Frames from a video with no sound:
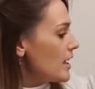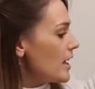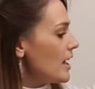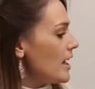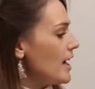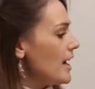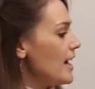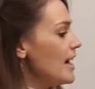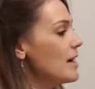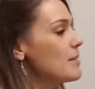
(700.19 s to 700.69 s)

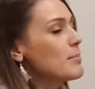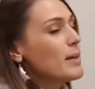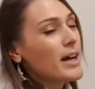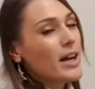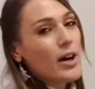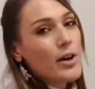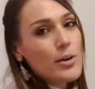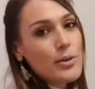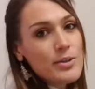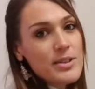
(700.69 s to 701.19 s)
Uh,
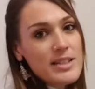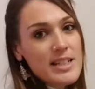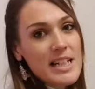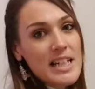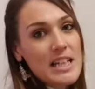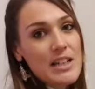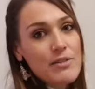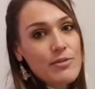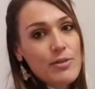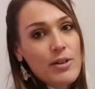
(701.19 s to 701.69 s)
my old
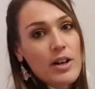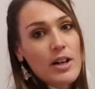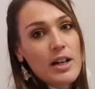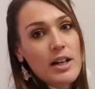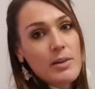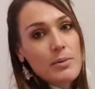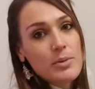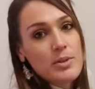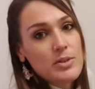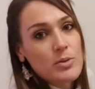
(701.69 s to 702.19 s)
sleeve
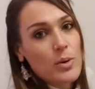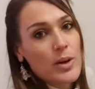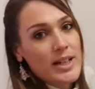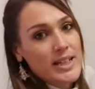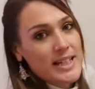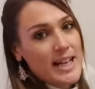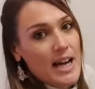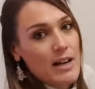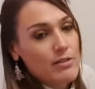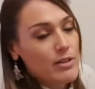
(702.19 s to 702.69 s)
was quite
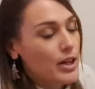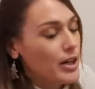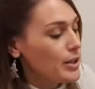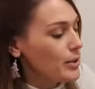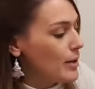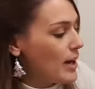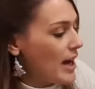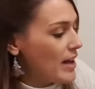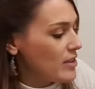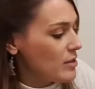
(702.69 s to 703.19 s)

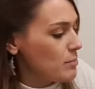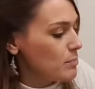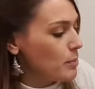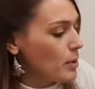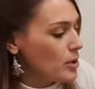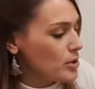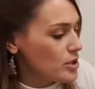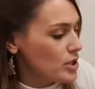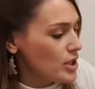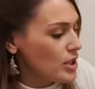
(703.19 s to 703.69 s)
narrow at the
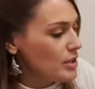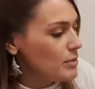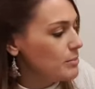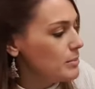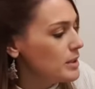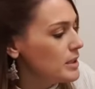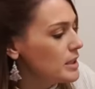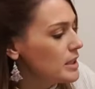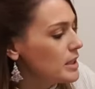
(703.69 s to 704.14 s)
bottom